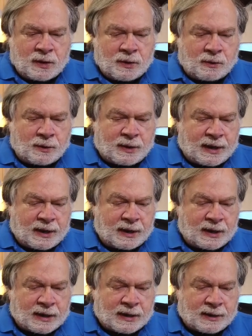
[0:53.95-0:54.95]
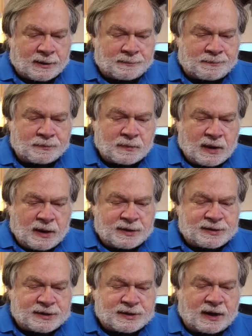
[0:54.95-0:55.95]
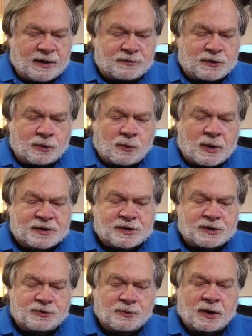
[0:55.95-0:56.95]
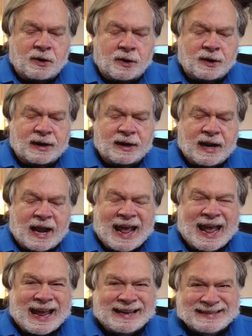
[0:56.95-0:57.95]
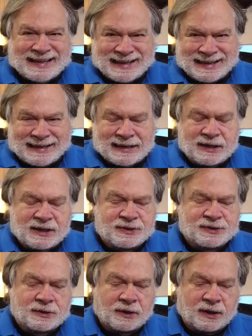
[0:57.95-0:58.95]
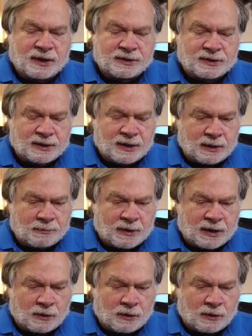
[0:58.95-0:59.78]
Okay, um, says I have two questions regarding an attic installation at my